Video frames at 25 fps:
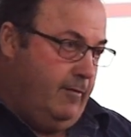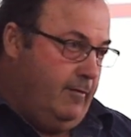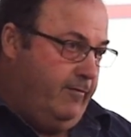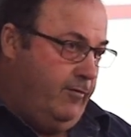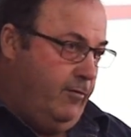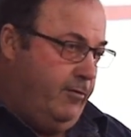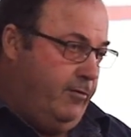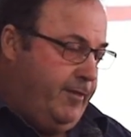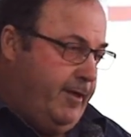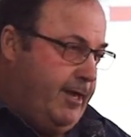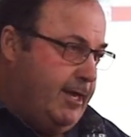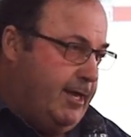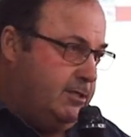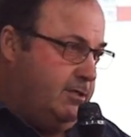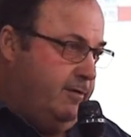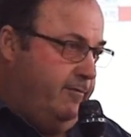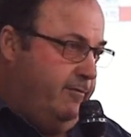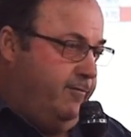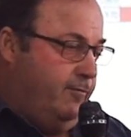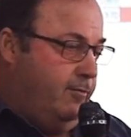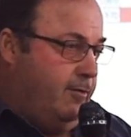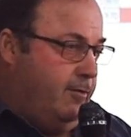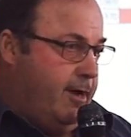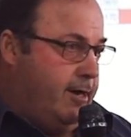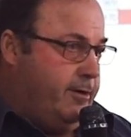
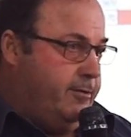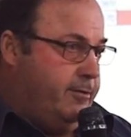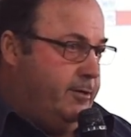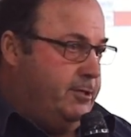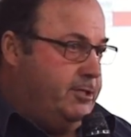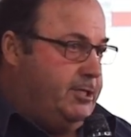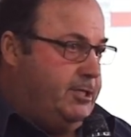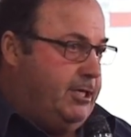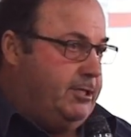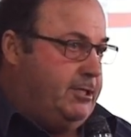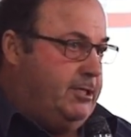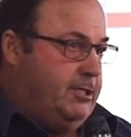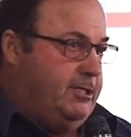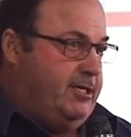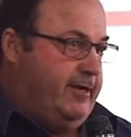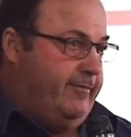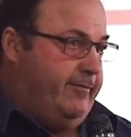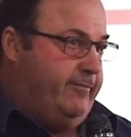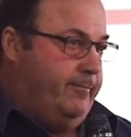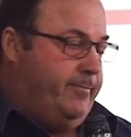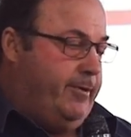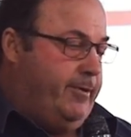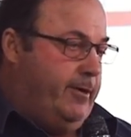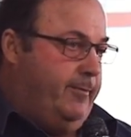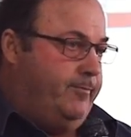
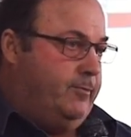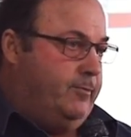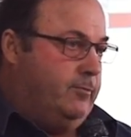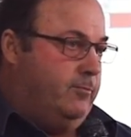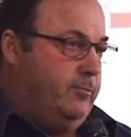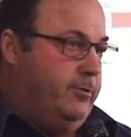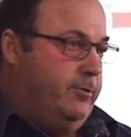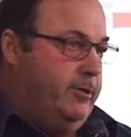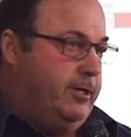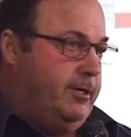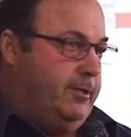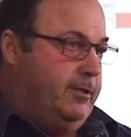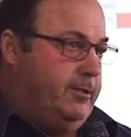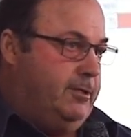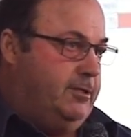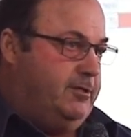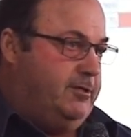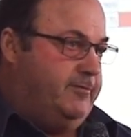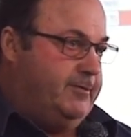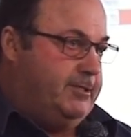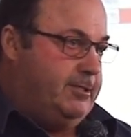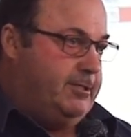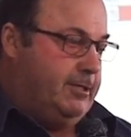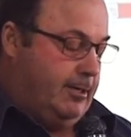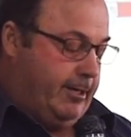4,467 people work at this
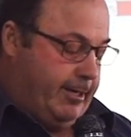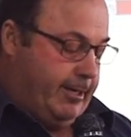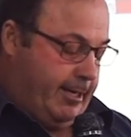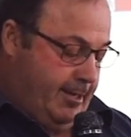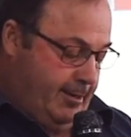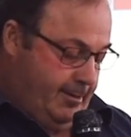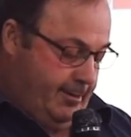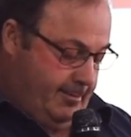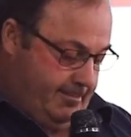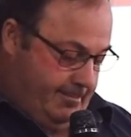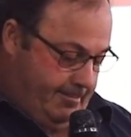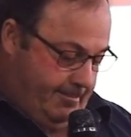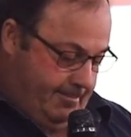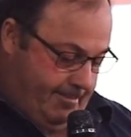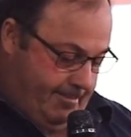facility